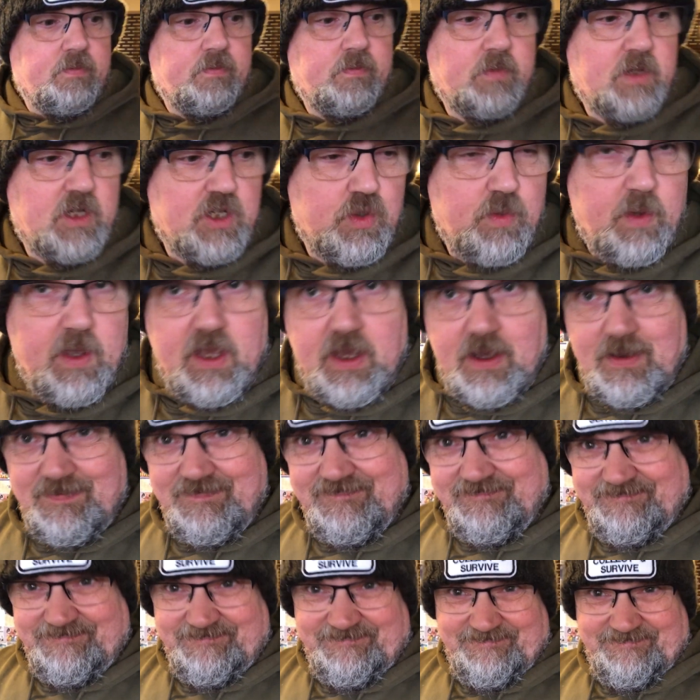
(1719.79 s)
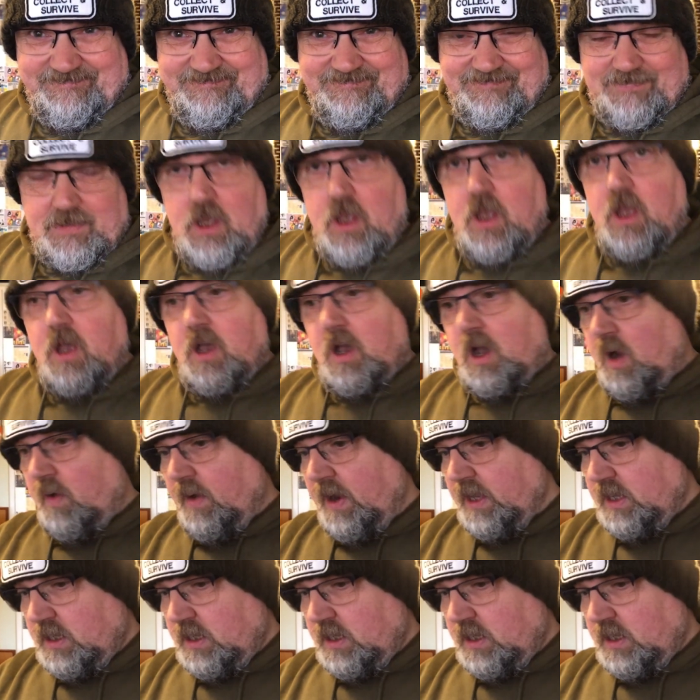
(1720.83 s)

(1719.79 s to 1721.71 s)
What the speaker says: last week. All right,